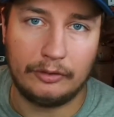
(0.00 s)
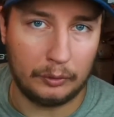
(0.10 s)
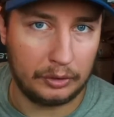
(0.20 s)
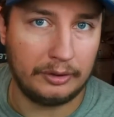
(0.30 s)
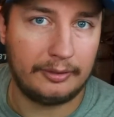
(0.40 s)

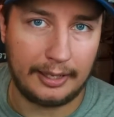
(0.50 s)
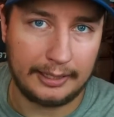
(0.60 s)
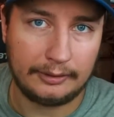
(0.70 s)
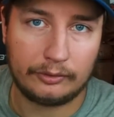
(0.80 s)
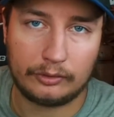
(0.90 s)
so good
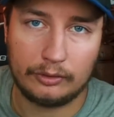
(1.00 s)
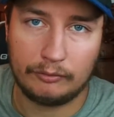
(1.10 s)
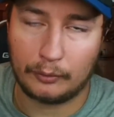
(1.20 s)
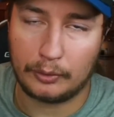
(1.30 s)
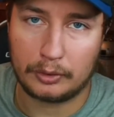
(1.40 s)
things
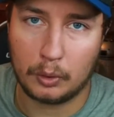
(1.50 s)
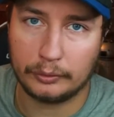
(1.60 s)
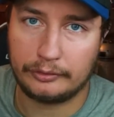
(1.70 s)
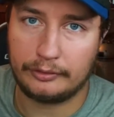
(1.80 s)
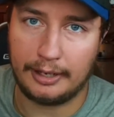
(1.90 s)
for the
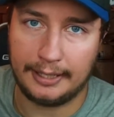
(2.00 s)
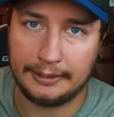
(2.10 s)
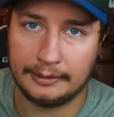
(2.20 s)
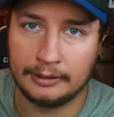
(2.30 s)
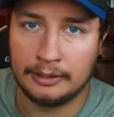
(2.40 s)
Colts today.